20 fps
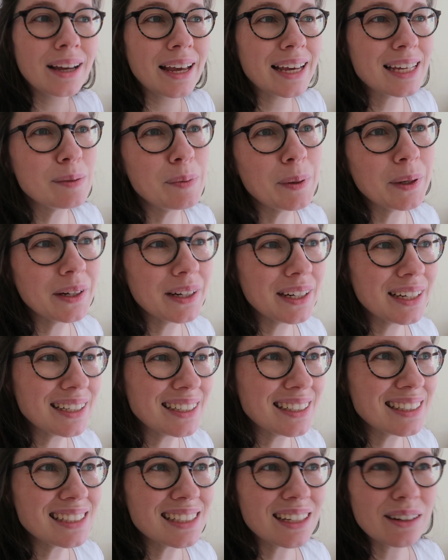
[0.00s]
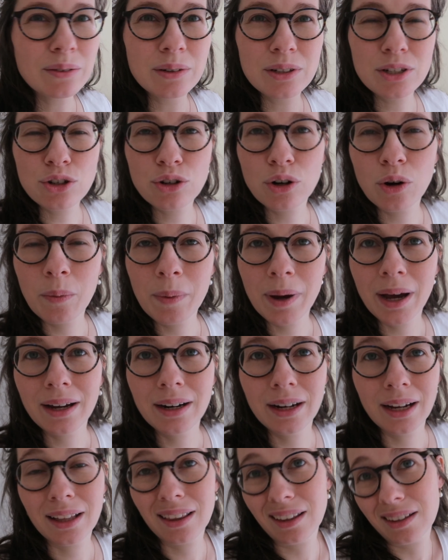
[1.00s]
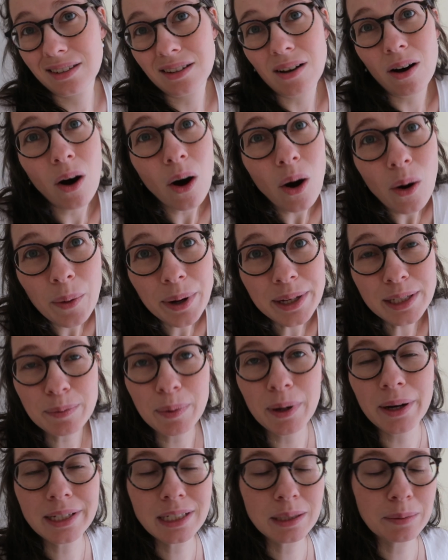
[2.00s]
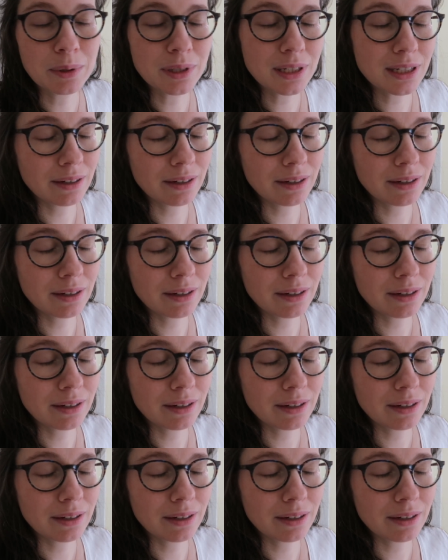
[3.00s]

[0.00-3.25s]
experience that was traumatic, that's always possible.